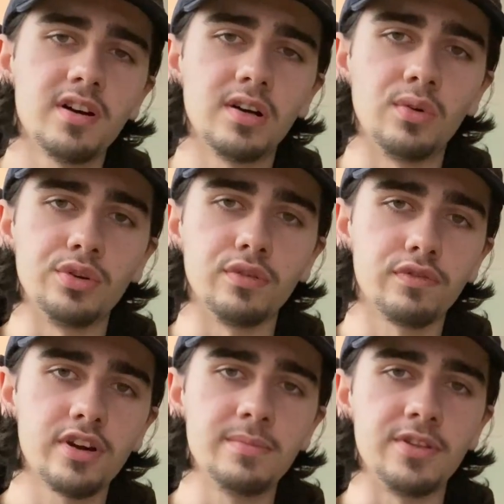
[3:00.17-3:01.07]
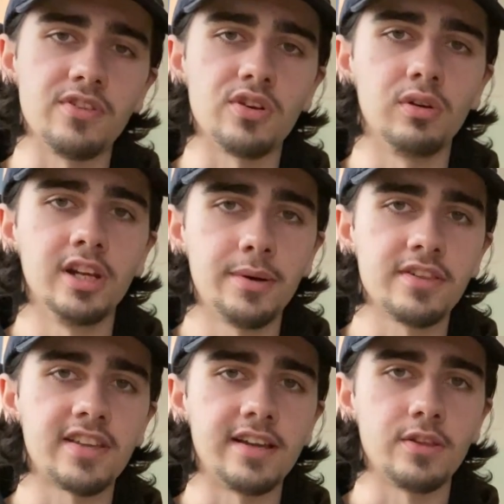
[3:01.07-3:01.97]
or your freeman, so your lower
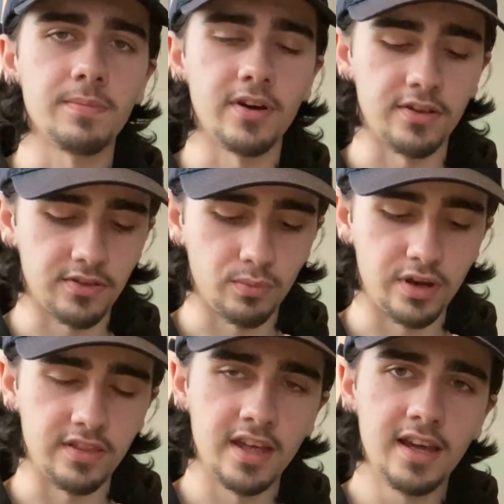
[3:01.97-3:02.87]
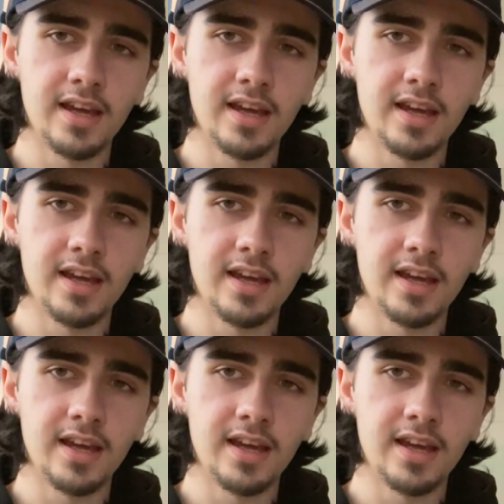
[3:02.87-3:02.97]
status person, with